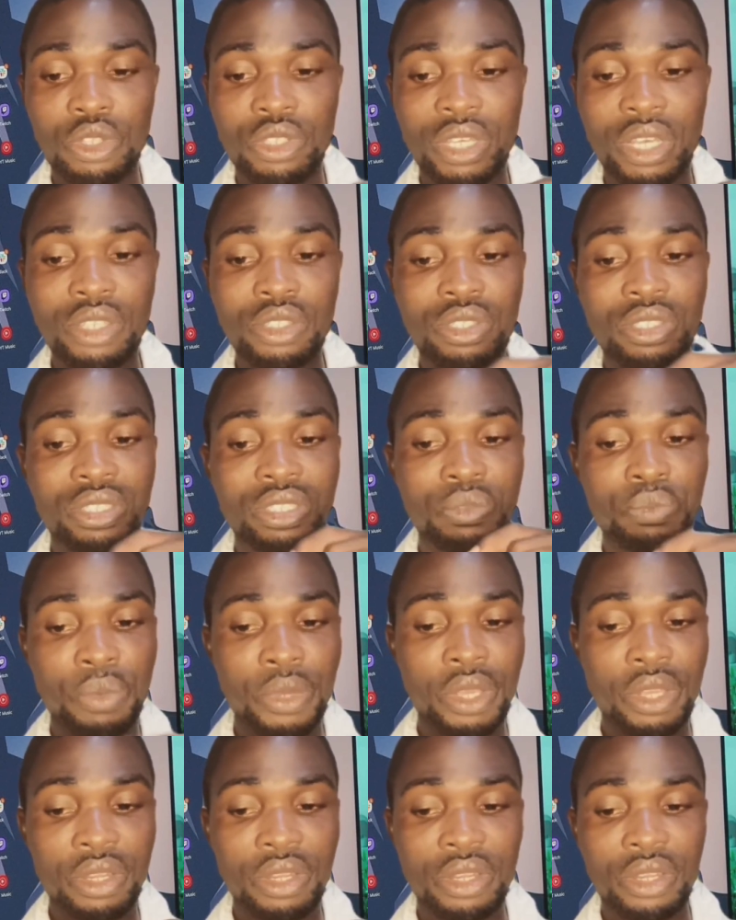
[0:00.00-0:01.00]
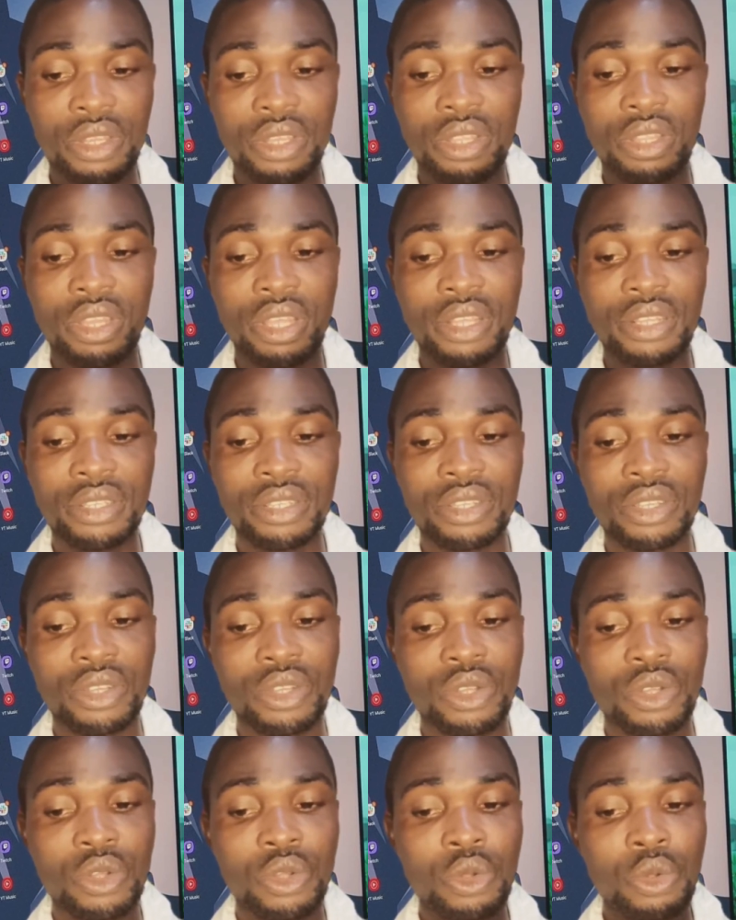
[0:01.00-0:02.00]
then
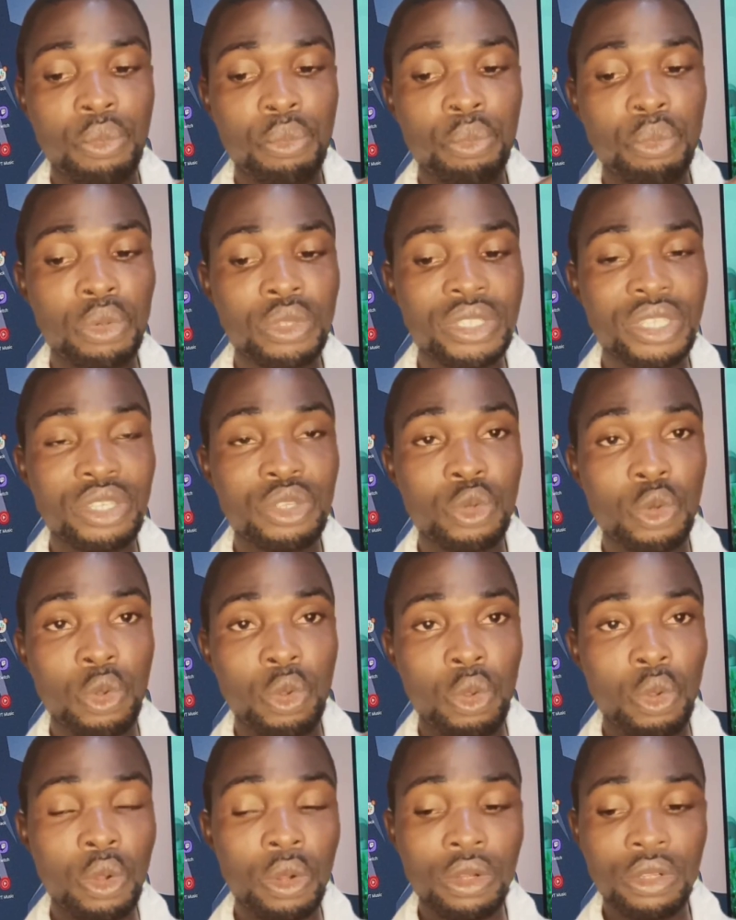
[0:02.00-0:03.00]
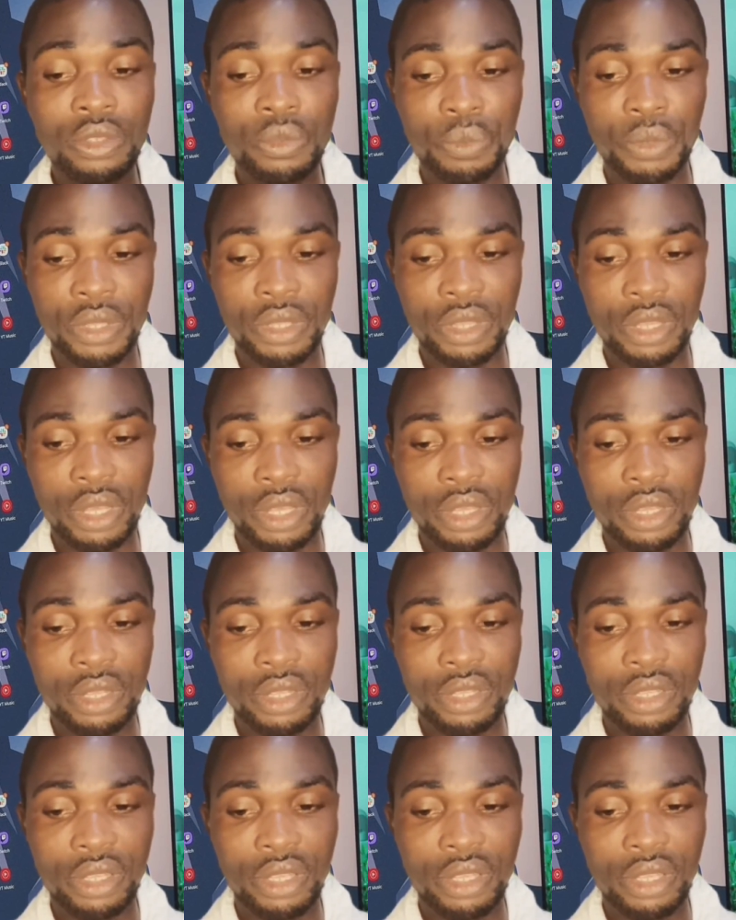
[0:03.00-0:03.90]
put in your old pin there.